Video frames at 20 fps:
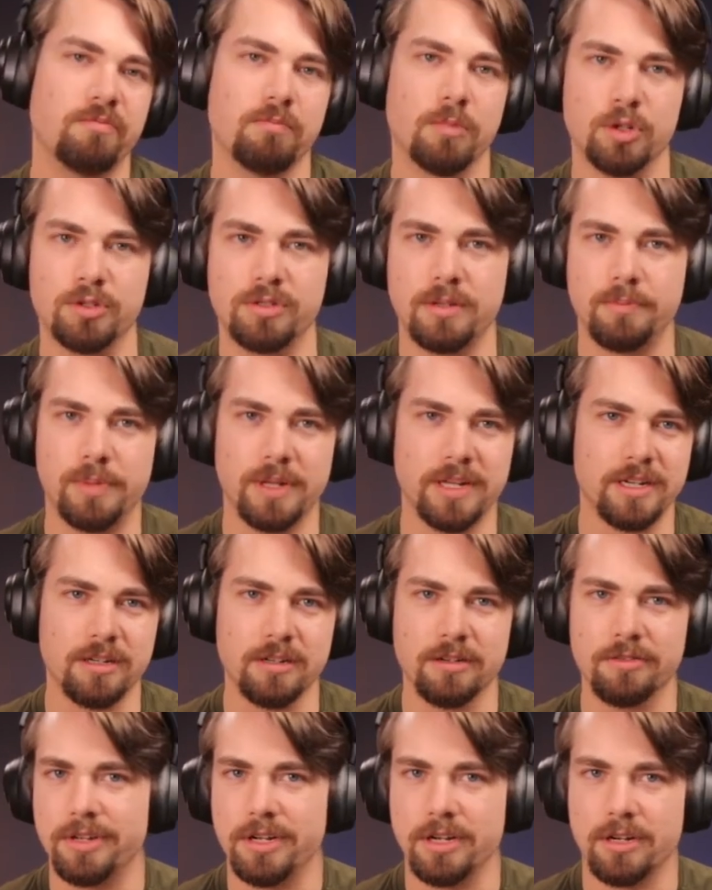
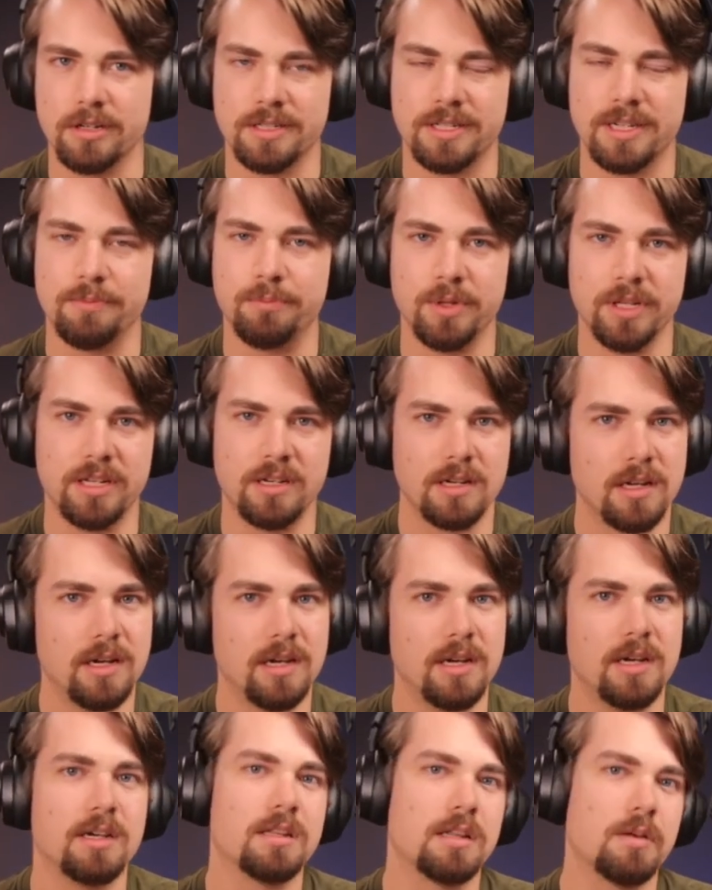multiplayer VR template
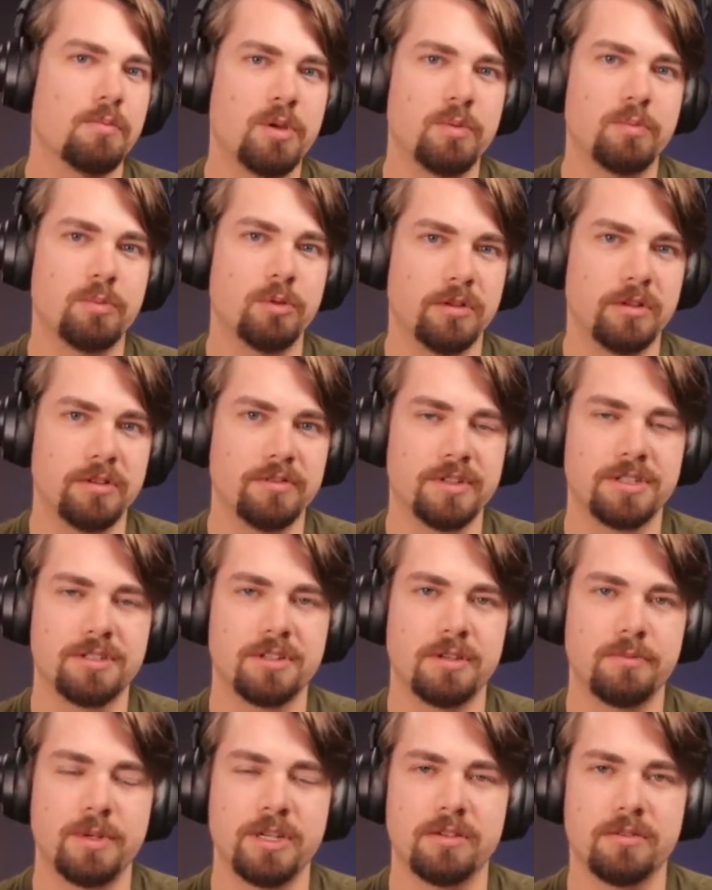that people will
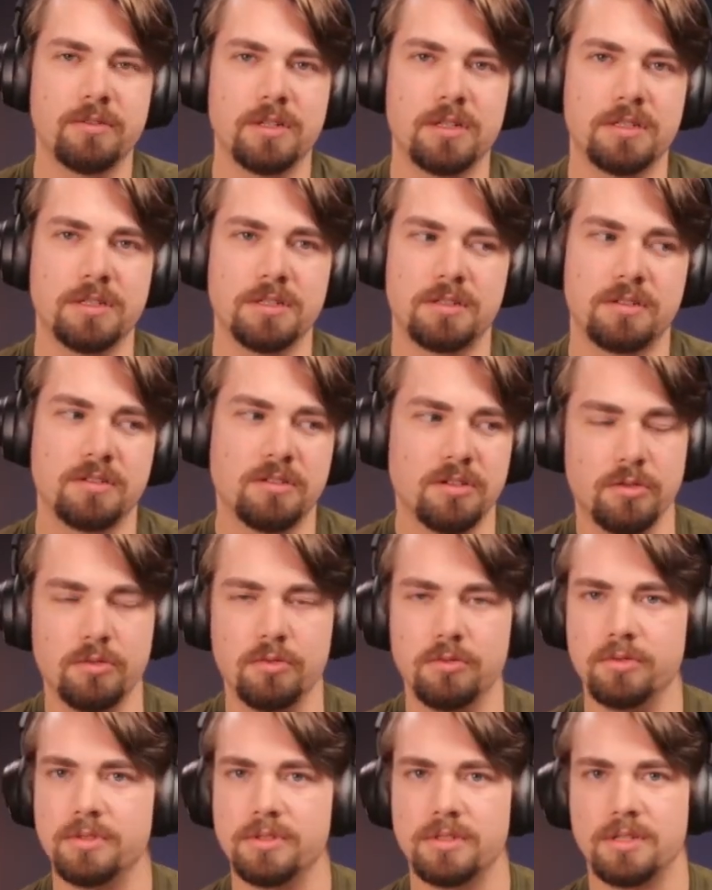eventually be able to just
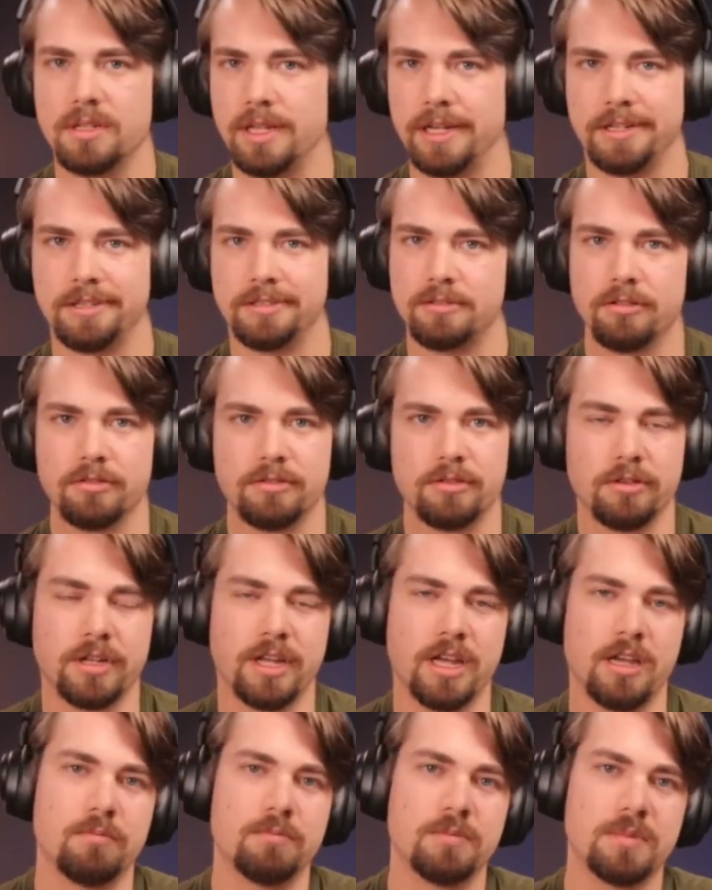use to like start their
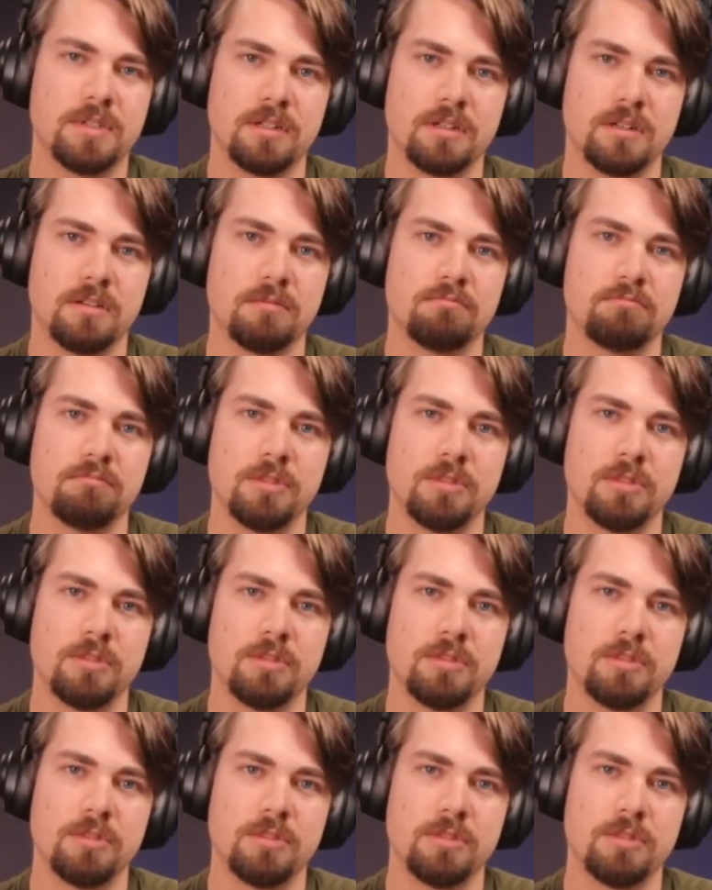games. And